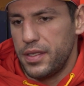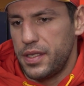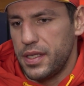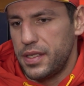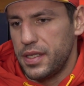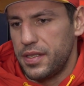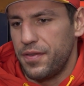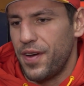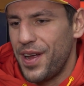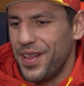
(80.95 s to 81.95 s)
It's it's it's a
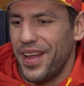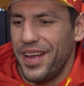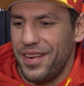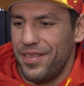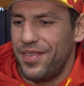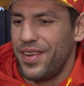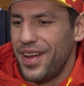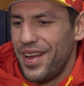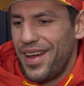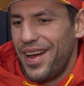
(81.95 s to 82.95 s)
fine line of
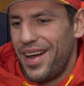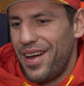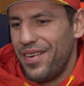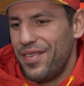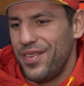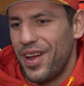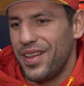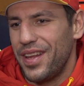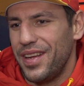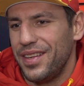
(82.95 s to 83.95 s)
of
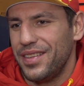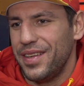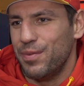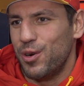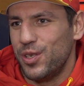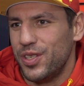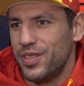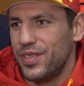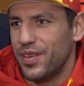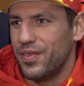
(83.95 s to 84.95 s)
not letting the
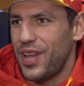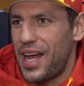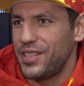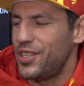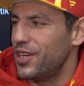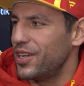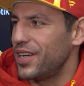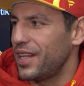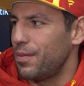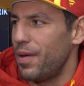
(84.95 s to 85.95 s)
emotions of last year
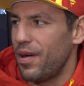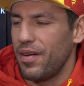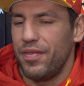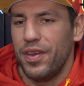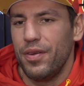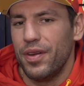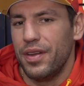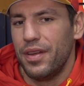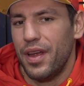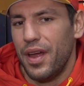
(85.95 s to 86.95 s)
get the better of you
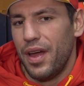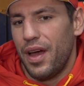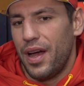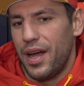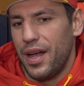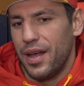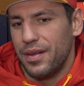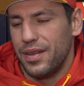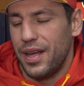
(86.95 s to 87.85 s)
and uh,